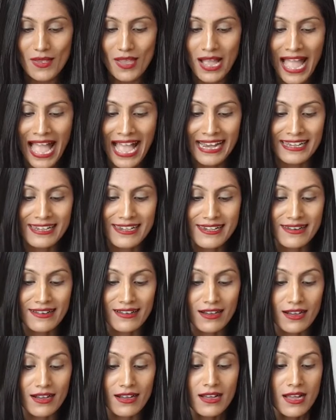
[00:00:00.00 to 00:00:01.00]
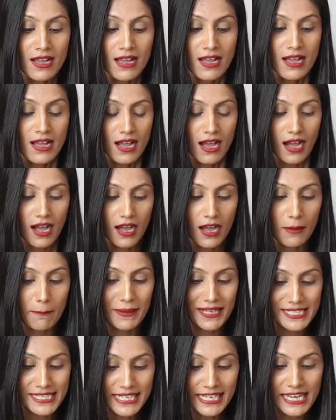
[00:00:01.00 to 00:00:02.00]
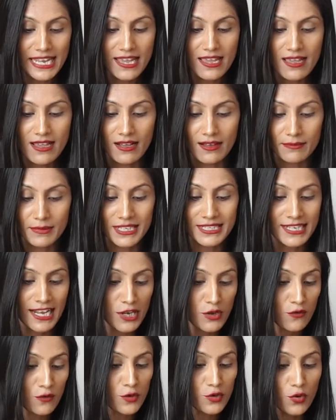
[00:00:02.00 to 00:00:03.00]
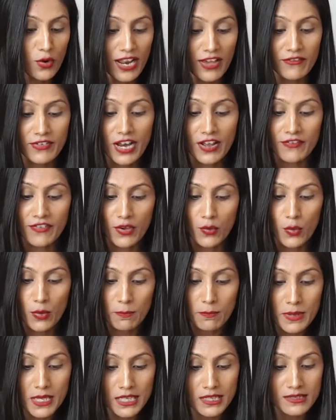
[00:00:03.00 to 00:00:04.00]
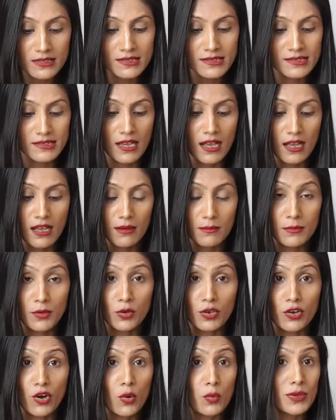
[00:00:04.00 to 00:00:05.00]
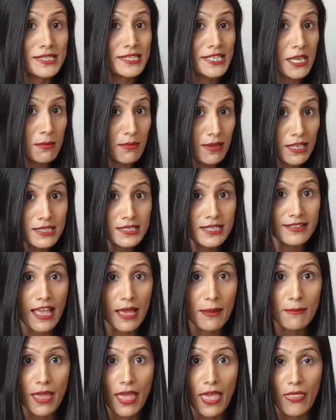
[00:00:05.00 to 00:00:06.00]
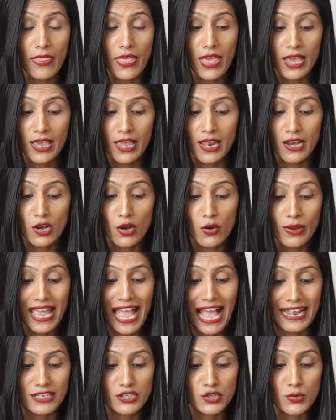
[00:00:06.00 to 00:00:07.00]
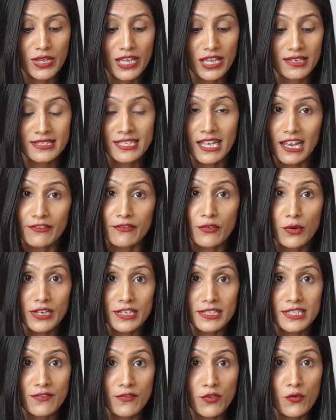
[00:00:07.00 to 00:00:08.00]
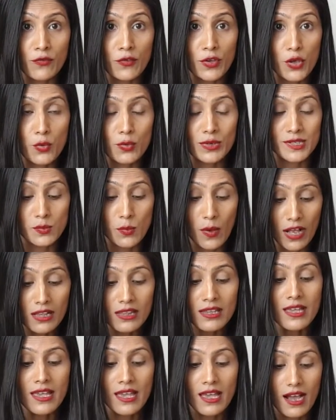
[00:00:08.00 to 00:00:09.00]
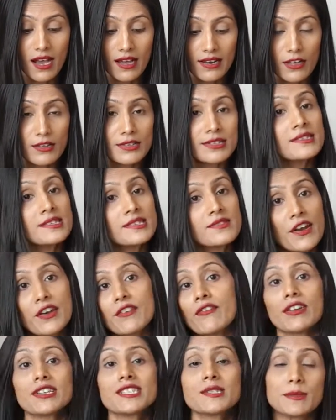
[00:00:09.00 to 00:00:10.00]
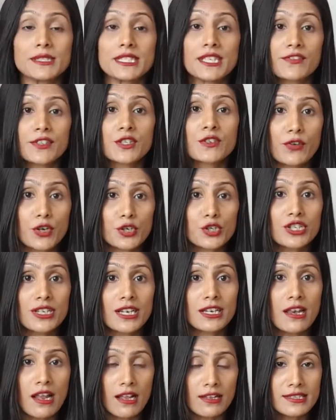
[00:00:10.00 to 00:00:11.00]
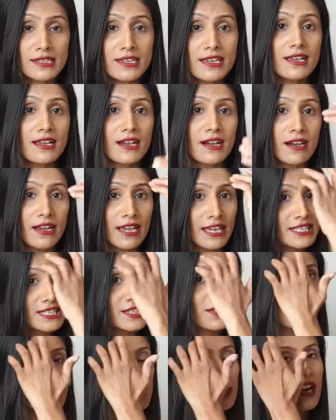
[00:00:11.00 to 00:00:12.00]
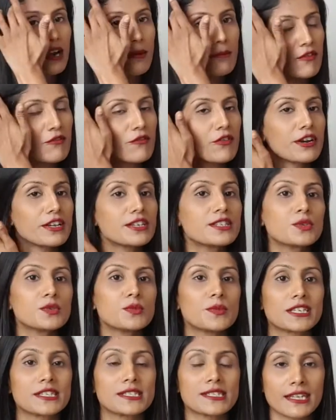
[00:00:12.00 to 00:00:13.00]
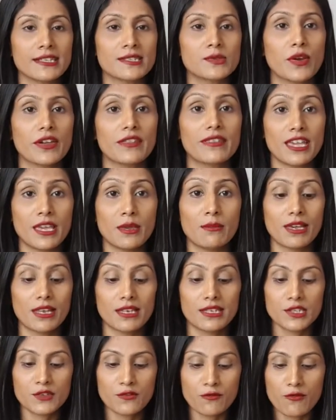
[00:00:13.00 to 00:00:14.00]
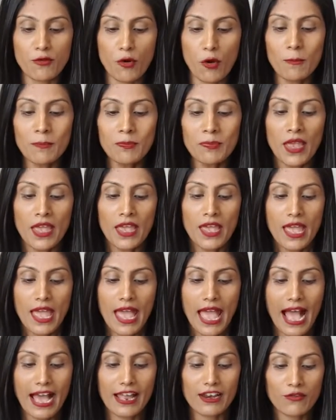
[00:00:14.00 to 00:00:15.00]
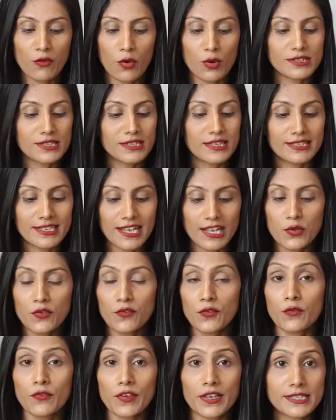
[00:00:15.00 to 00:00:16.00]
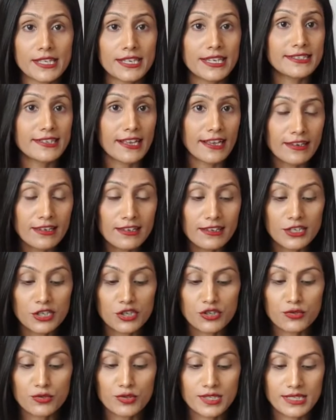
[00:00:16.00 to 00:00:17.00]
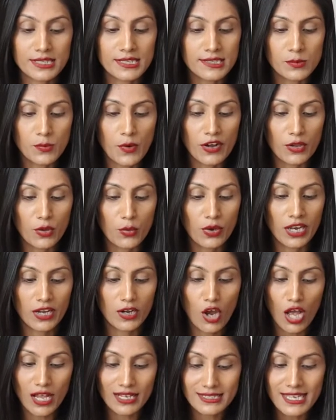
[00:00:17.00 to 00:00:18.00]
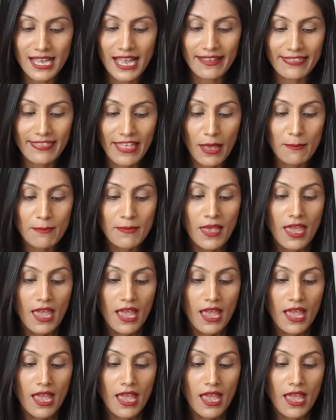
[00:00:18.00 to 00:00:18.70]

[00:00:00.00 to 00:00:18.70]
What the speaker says: And basically, they tell you if you don't have enough equipments, you can always email to them and they can look at doing a telephone interview for you as well. Now, this is very, very specific to Virgin Atlantic interview that I'm referring to because that's where the email is from. And of course, they tell you if you face any technical issues, this is where you can contact them.